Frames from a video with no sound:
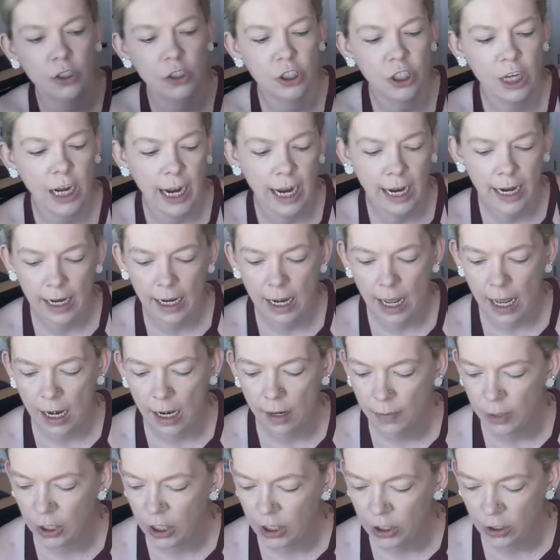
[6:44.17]
shade, and
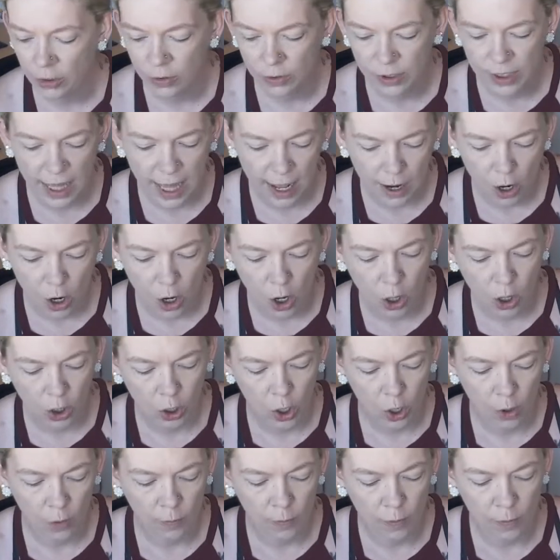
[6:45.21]
I'm going to use that
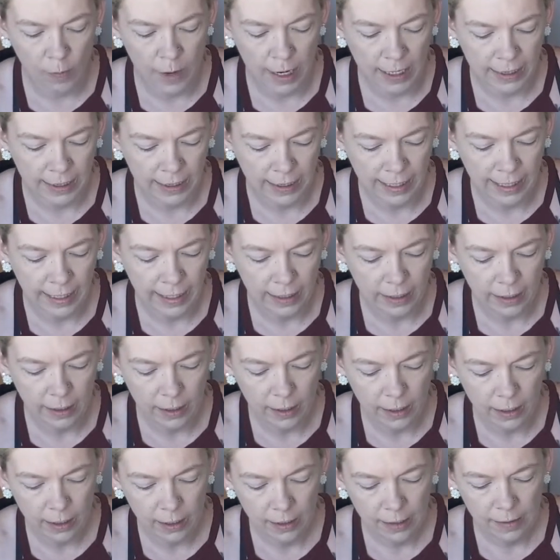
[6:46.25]
all over my
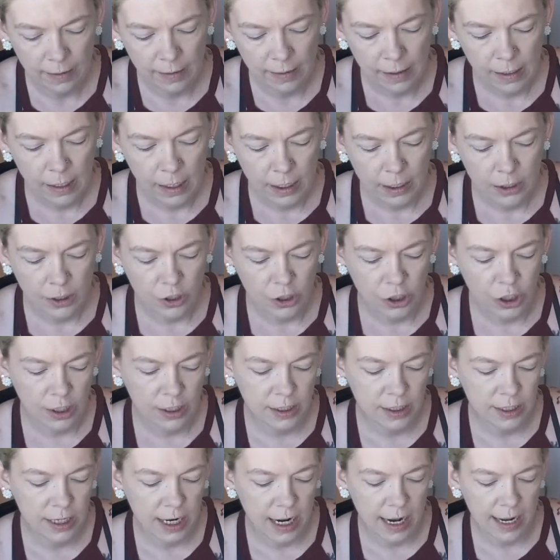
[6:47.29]
lid
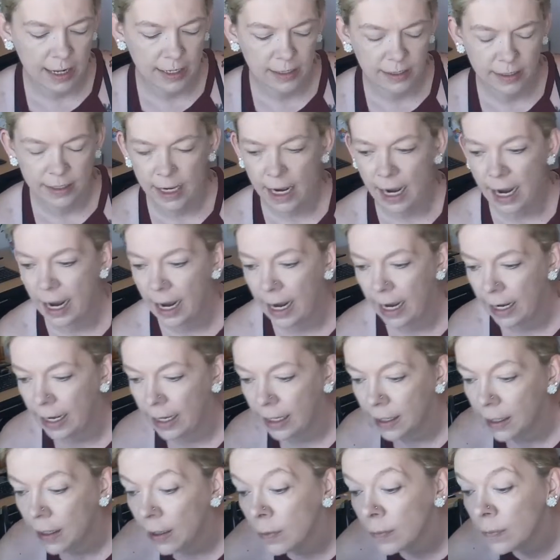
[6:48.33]
just as
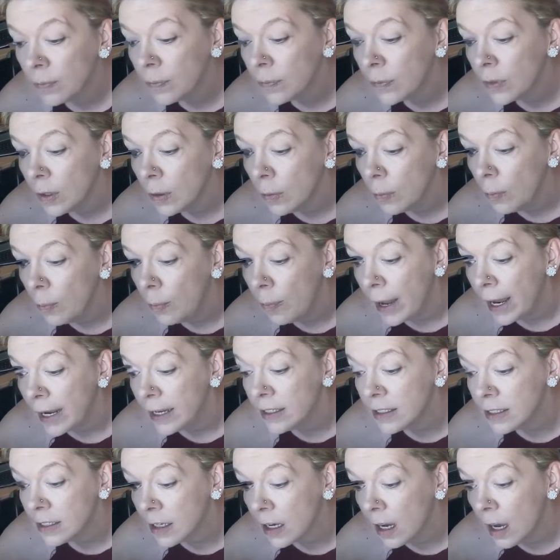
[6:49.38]
a
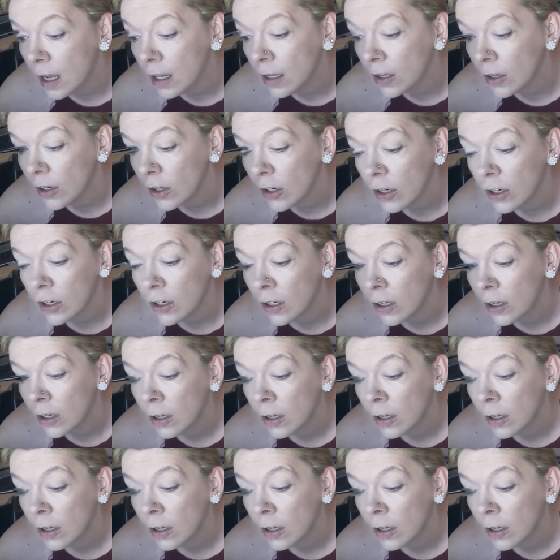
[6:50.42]
base color.